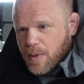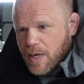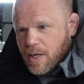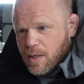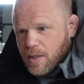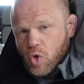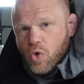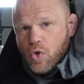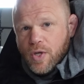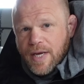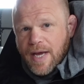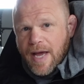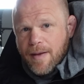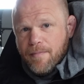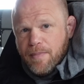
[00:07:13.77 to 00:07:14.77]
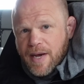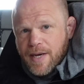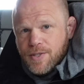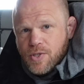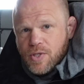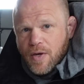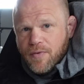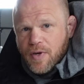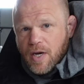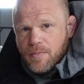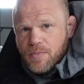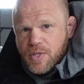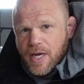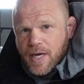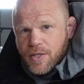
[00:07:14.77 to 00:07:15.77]
but good and bad stuff
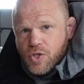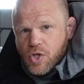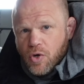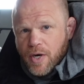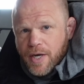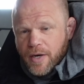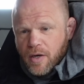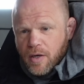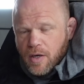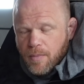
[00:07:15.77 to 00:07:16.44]
comes out of China,